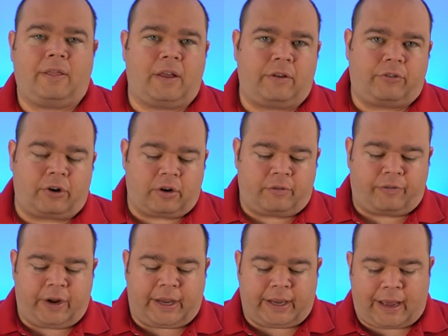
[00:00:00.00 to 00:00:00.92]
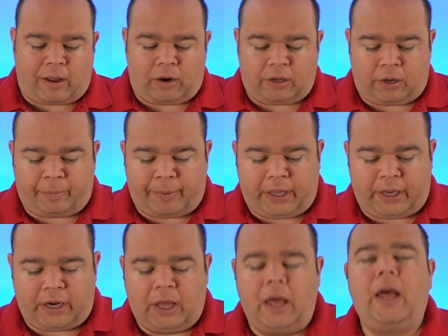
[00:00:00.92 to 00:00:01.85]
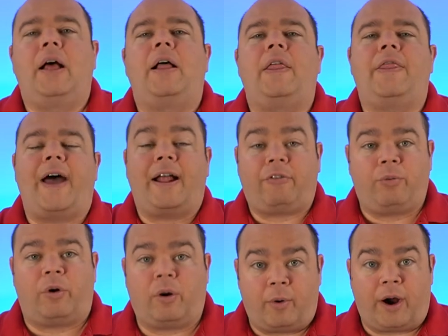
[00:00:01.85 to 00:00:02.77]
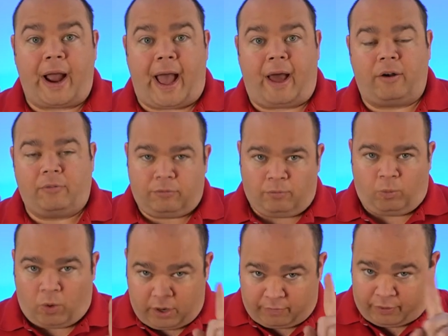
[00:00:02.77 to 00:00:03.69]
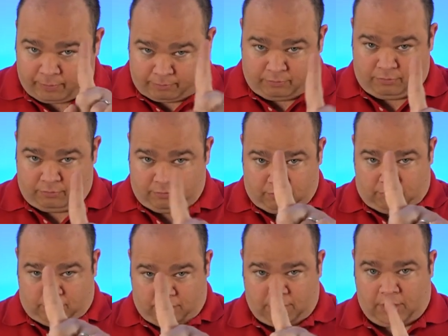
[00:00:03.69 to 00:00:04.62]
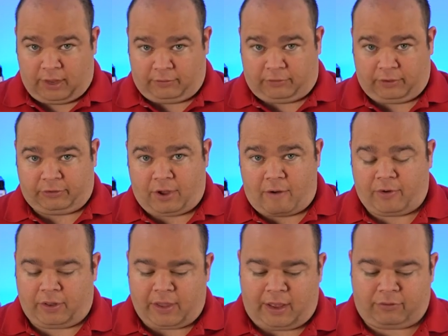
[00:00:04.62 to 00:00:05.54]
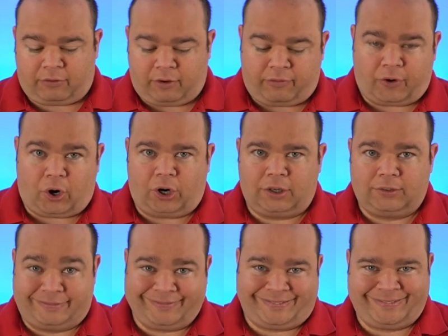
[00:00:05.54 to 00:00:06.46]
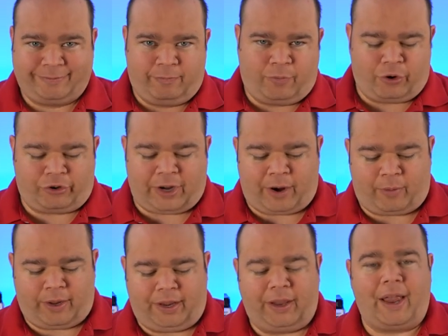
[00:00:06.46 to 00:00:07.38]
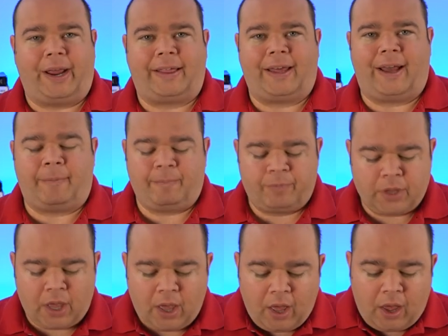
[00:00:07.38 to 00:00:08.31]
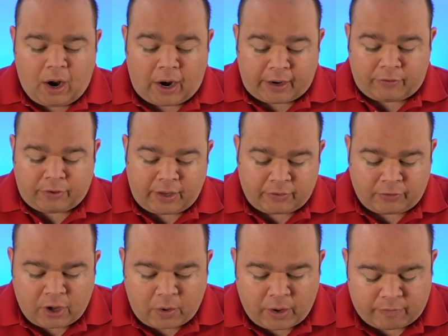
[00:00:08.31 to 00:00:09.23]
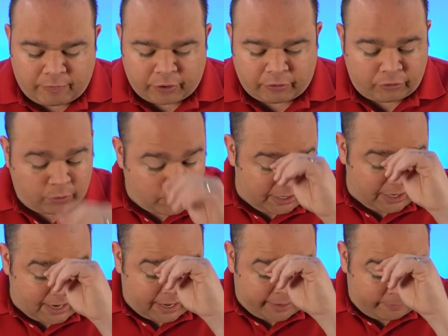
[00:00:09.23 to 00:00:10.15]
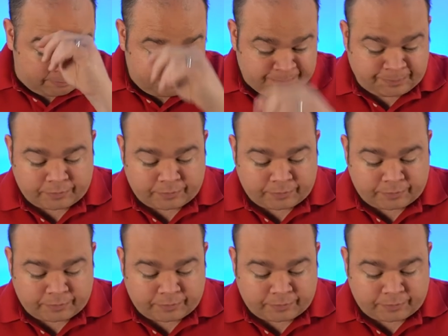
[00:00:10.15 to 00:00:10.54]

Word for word: and they started freaking out a little bit. That's where we're at. One of them has discovered that so far. Foreshadowing, you like that? All right, so let's go in verse 29.